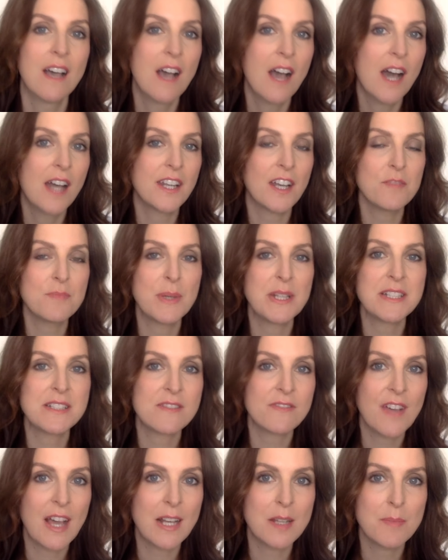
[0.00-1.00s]
and I've been
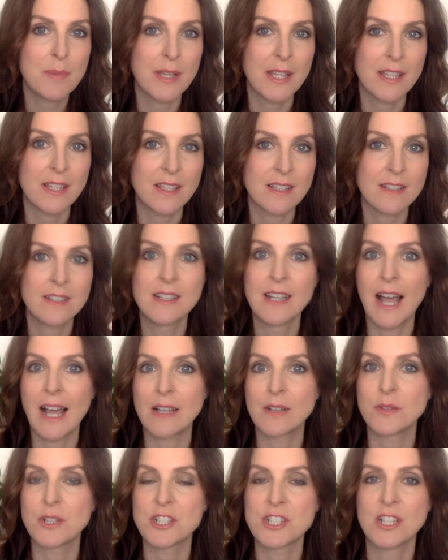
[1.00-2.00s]
developing
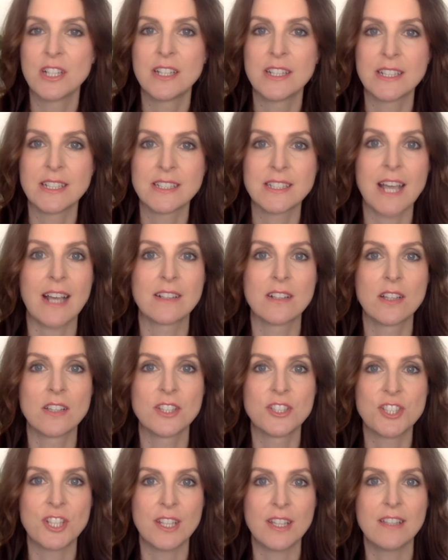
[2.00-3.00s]
language learning
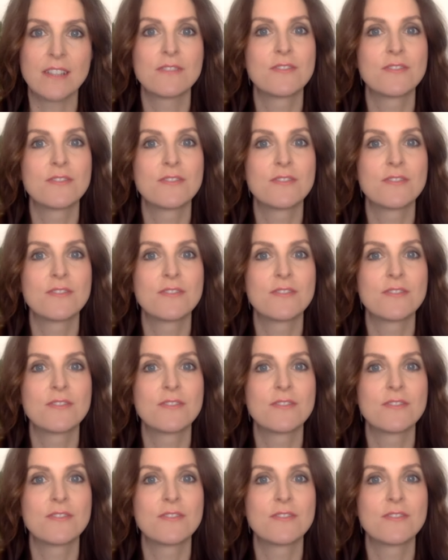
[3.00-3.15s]
technology